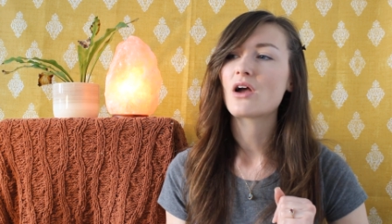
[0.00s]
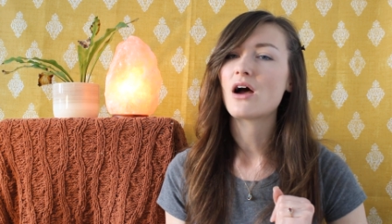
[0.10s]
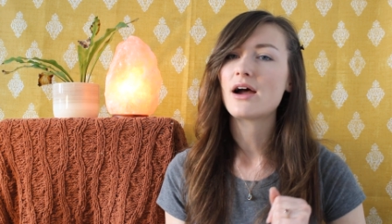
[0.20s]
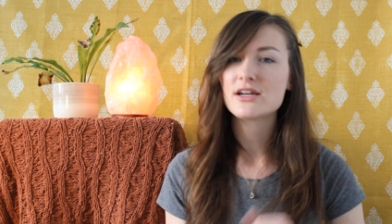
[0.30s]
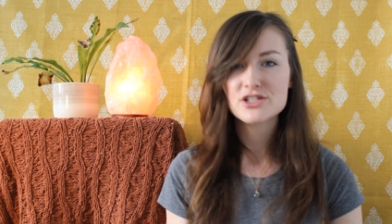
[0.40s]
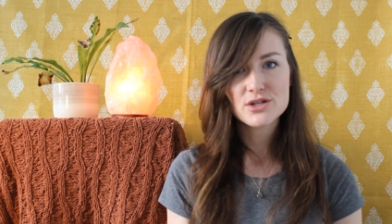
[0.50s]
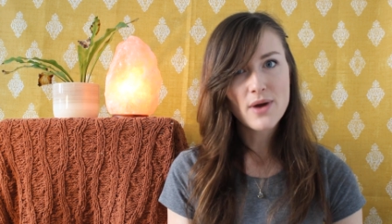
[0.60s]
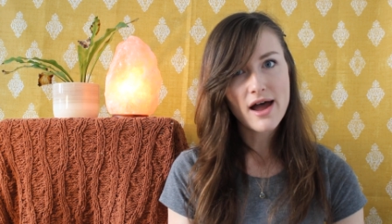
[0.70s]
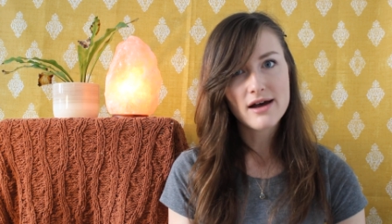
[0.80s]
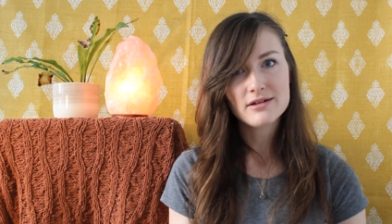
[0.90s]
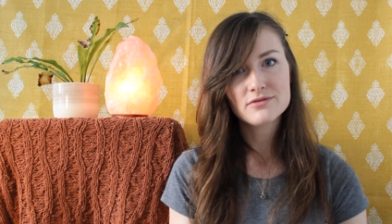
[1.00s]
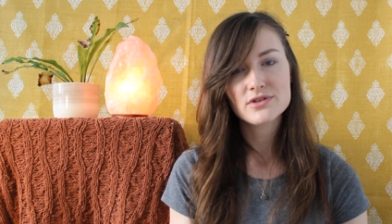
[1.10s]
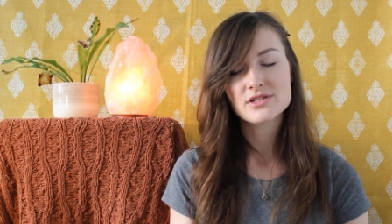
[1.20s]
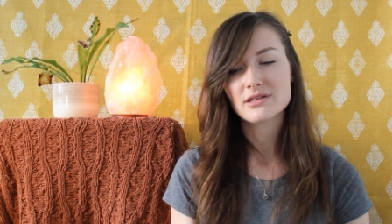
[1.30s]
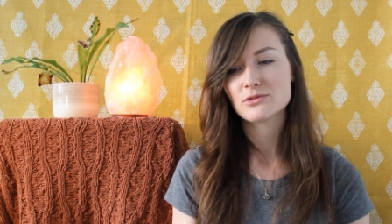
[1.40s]
I do
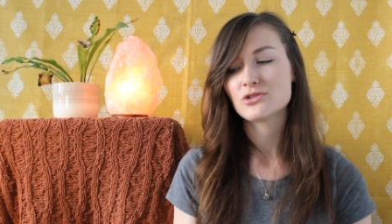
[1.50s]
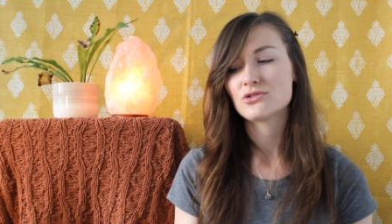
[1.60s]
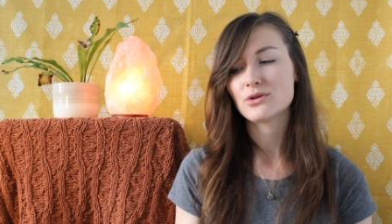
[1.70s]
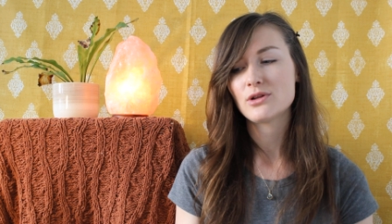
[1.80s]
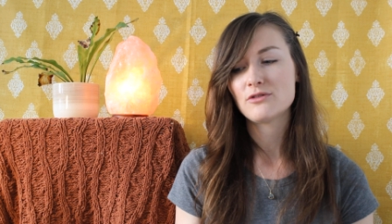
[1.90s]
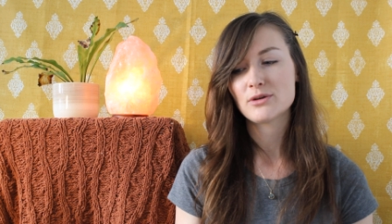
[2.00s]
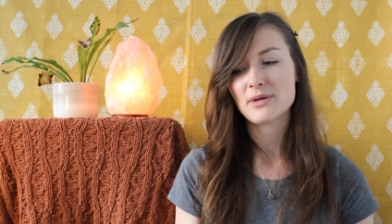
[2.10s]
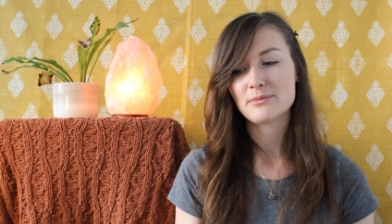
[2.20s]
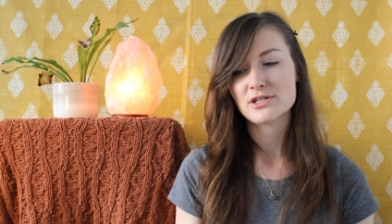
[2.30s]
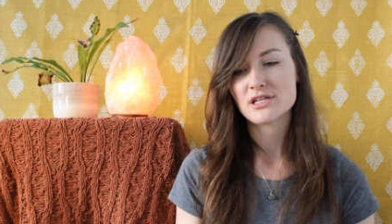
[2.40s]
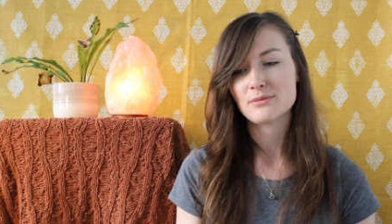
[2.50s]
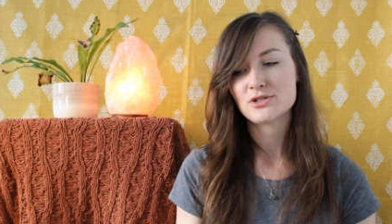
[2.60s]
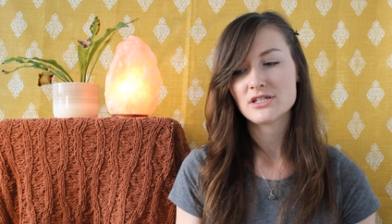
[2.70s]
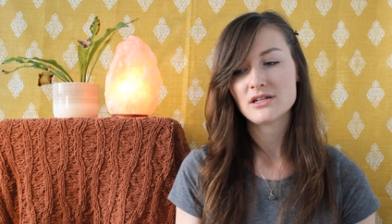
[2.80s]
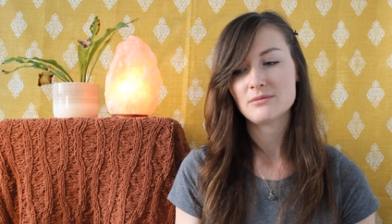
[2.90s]
have some control over my perception,